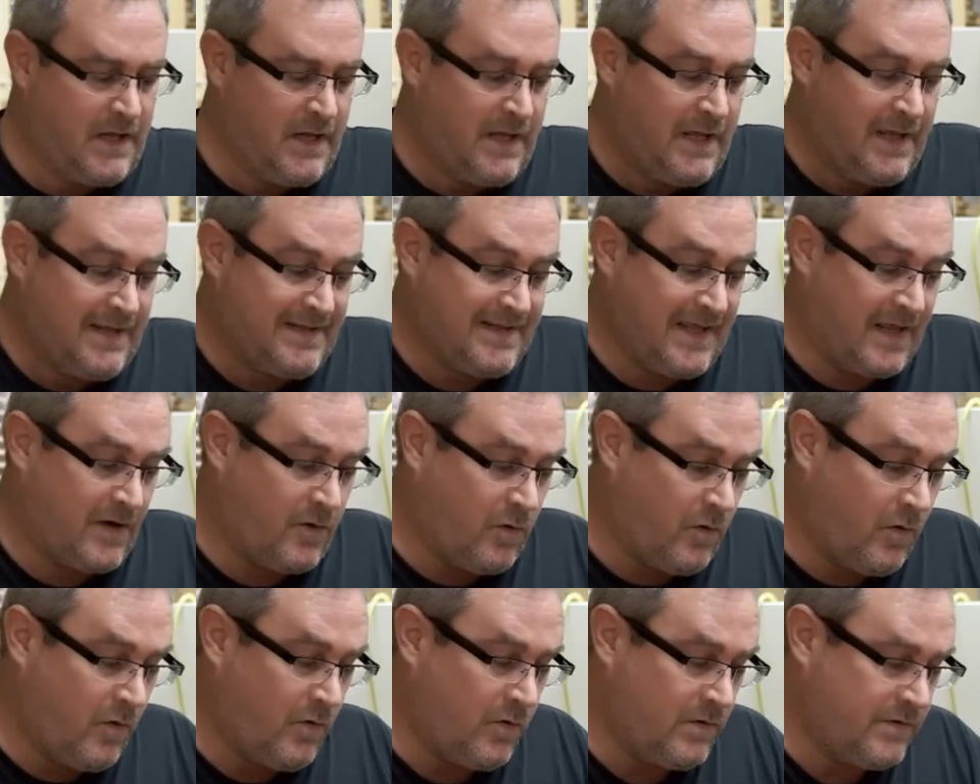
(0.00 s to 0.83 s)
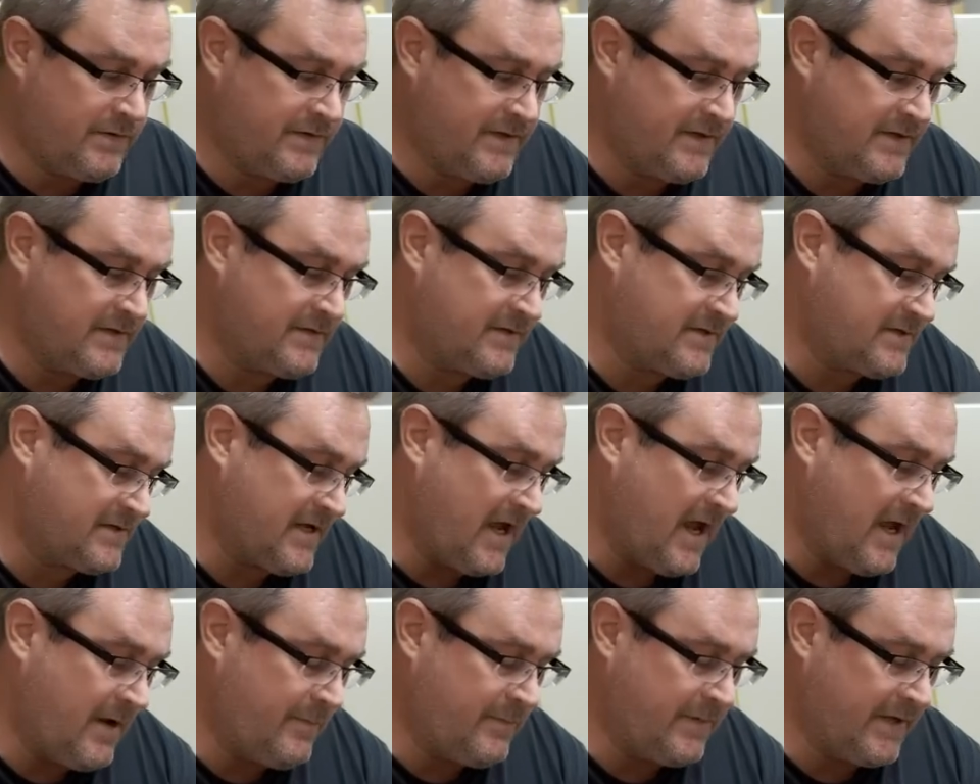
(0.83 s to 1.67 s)
that hold the
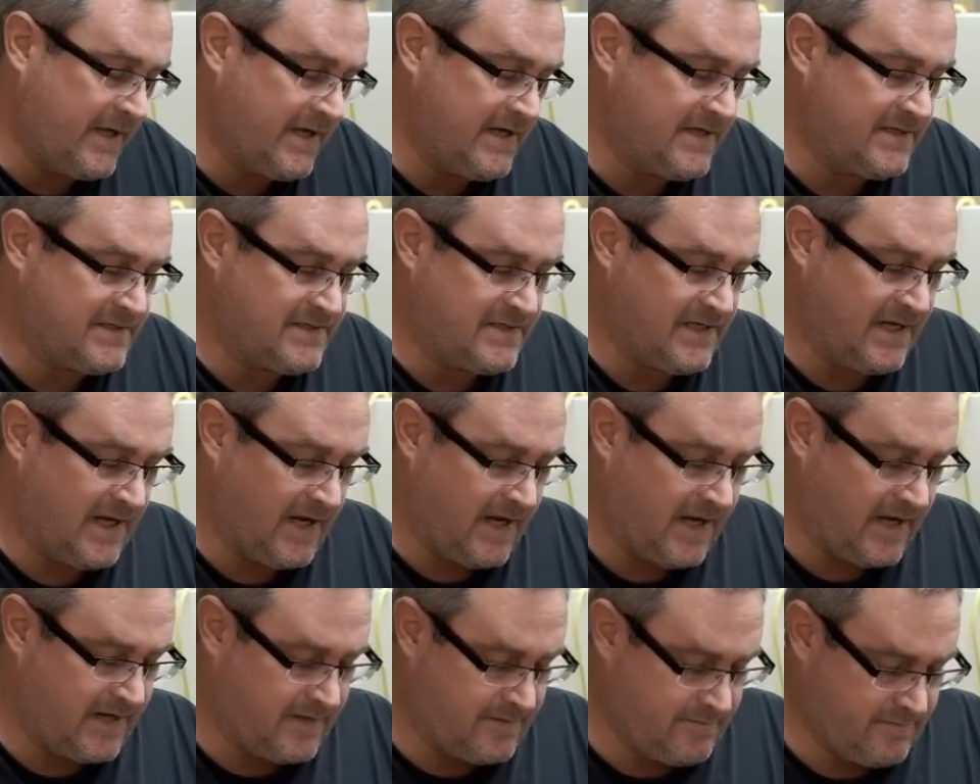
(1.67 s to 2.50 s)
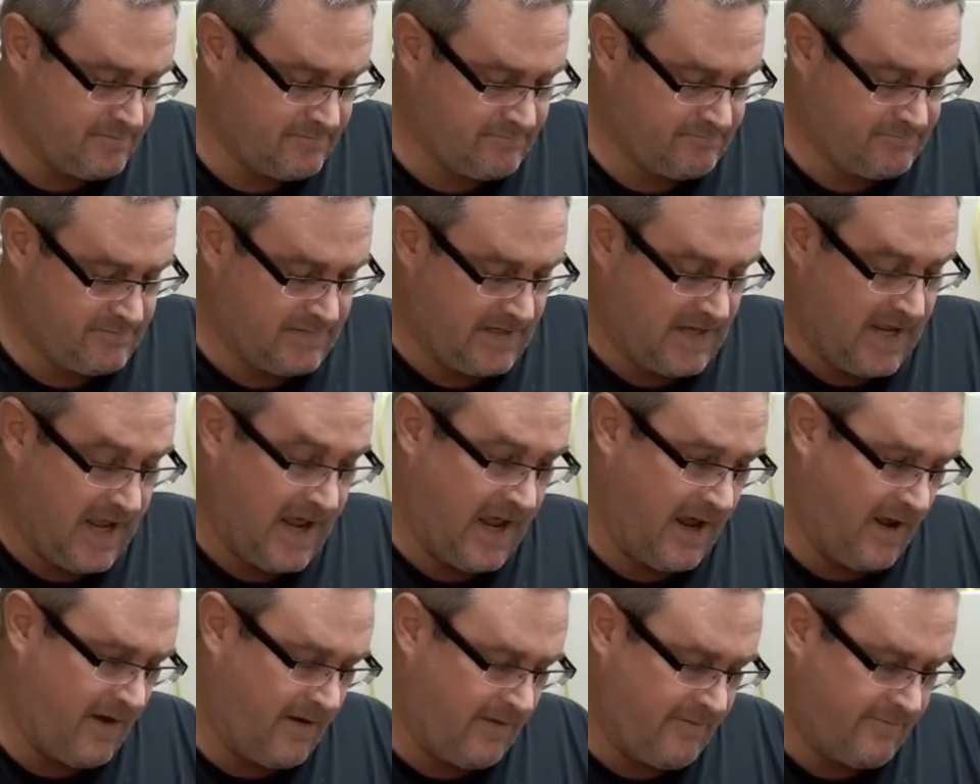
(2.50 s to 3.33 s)
saw blades that I
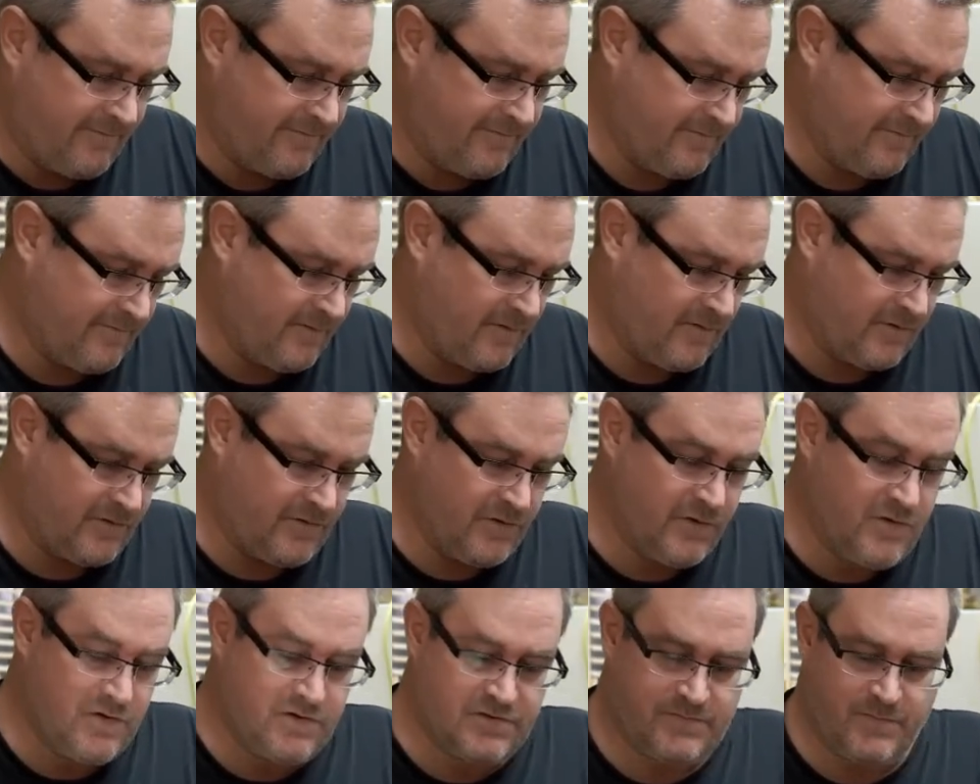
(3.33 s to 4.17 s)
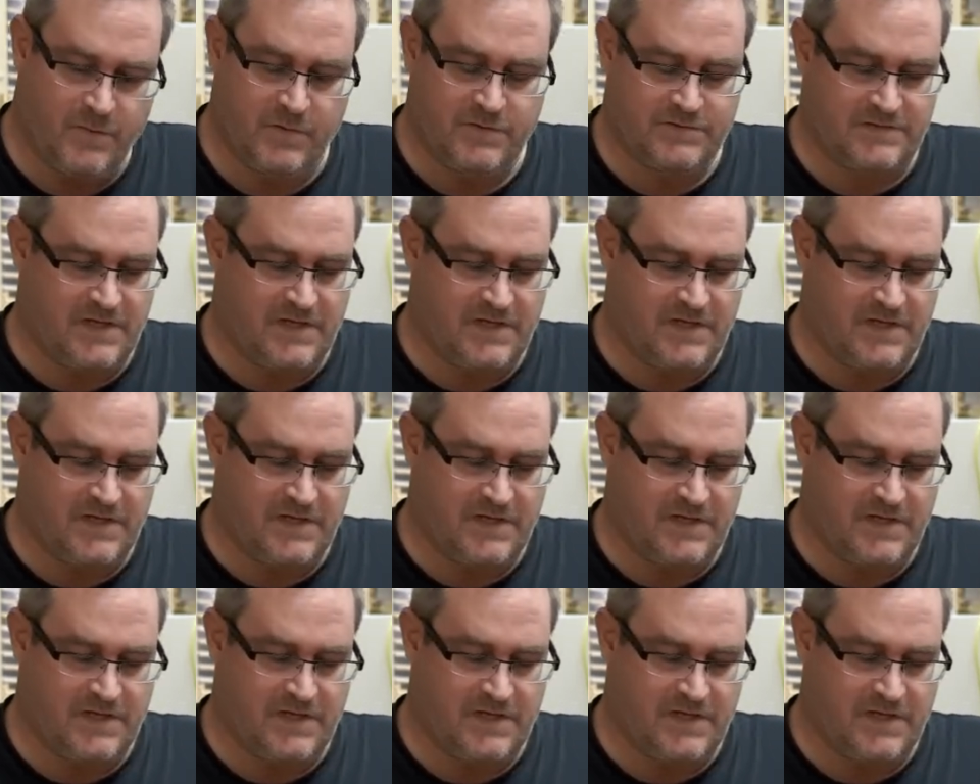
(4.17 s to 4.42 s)
have or use most